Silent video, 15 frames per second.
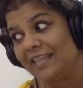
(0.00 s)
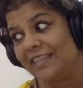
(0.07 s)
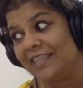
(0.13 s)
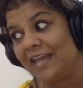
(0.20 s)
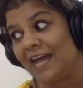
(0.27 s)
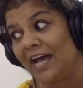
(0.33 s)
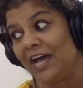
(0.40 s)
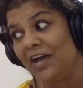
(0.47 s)

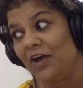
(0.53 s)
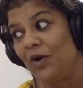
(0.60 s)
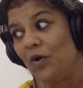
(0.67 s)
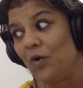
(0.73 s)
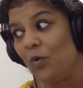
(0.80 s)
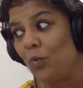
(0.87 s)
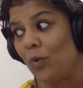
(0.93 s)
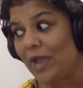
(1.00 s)
The
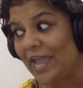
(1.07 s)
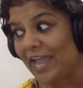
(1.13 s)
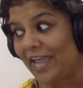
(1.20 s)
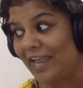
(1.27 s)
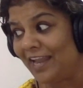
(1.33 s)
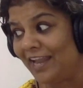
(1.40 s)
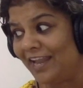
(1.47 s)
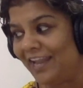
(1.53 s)

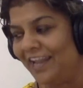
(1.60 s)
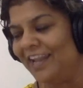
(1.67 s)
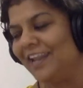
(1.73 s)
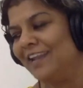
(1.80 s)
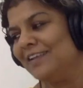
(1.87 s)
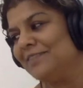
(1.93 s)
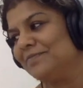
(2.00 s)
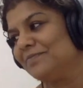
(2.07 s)

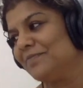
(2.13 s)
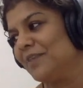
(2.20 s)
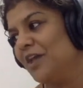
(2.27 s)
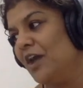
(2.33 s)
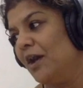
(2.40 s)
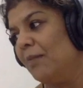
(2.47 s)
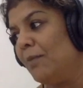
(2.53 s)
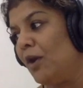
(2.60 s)
Whale.
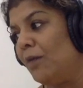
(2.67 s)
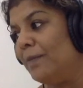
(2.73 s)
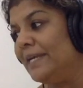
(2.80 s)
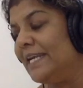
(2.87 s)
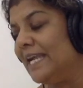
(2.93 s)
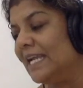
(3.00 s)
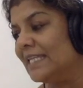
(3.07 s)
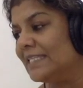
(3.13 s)
Moby
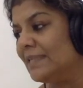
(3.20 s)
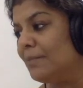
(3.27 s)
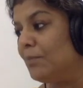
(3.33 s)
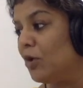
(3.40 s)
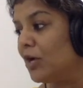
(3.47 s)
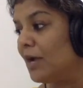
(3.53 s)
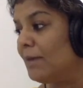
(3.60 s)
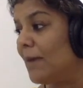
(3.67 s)
Dick is a
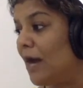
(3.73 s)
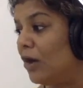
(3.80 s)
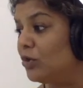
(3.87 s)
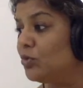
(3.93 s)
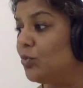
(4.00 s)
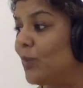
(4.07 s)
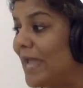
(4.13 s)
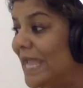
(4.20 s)
book
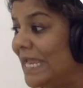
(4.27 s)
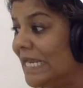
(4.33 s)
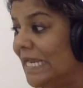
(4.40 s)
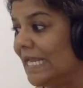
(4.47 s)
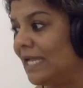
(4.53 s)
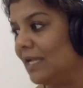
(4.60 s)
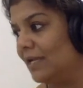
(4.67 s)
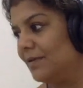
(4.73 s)
about
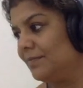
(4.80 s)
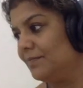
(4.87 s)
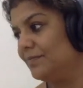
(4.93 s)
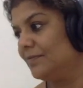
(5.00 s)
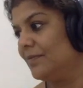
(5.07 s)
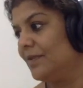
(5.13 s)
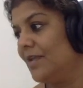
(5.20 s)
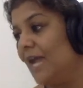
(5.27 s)
whaling.
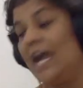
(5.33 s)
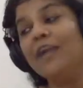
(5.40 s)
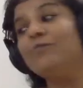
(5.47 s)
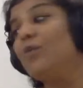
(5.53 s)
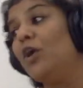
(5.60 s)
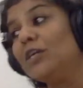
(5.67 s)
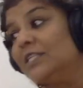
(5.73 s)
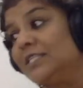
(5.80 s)
And
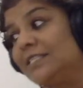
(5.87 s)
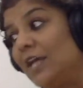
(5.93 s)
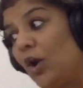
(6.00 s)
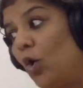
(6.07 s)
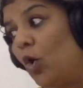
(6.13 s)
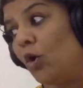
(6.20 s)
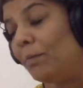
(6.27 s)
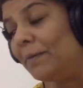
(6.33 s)
what is the
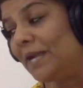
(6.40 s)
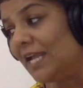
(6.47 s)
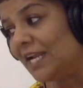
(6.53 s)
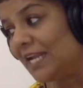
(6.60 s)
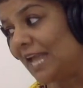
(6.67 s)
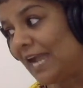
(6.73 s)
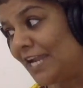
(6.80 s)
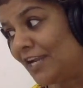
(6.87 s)
opening
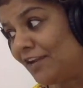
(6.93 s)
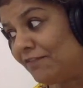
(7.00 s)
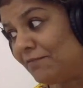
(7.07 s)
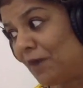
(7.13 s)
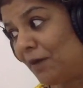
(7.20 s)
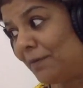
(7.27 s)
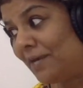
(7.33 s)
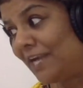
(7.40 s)
line of
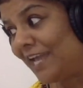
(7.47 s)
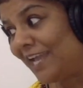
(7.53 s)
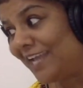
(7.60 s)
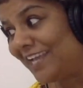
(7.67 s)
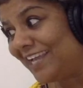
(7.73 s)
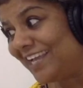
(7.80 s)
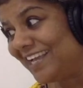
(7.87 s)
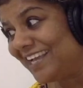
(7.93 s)
Moby
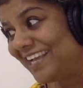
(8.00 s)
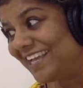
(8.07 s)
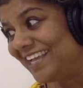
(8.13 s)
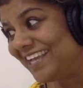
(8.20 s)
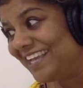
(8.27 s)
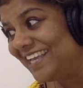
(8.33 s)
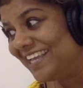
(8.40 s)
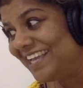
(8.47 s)
Dick?
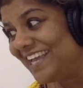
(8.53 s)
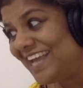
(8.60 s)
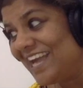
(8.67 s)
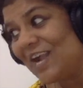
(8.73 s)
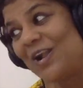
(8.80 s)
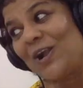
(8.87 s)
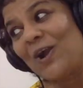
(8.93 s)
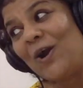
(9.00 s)

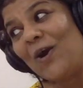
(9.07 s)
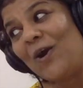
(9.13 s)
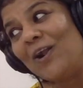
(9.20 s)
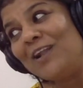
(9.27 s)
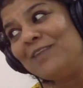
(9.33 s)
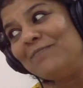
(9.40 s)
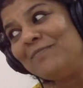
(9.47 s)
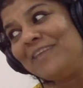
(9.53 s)

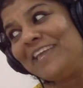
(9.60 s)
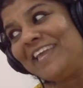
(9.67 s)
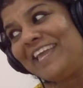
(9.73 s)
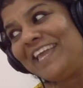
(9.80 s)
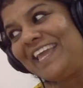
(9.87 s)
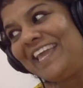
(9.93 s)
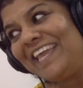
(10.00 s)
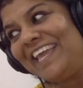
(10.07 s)
Call
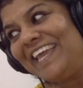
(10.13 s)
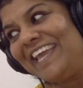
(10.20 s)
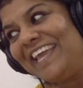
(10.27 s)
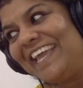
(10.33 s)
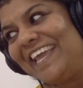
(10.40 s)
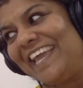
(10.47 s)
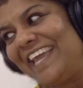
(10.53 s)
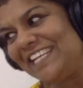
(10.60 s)
me
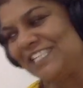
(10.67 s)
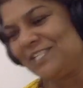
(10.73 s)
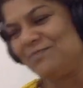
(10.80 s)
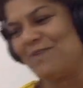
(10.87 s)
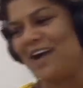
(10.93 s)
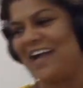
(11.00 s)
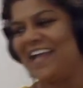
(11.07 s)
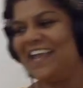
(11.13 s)

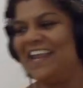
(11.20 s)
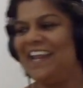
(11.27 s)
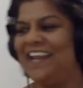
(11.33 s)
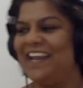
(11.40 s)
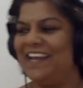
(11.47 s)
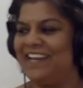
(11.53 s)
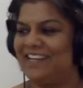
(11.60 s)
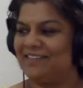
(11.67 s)

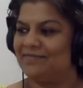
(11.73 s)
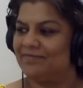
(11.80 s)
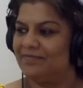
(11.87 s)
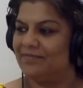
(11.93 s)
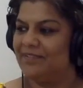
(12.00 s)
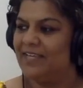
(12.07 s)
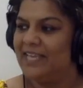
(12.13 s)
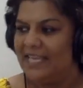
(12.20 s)
Ishmael.
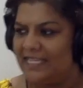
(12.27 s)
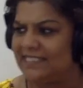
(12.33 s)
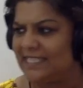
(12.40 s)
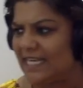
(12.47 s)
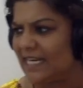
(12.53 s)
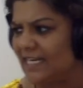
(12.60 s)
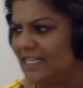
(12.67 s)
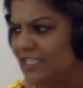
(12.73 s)
Is
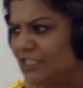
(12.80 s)
there an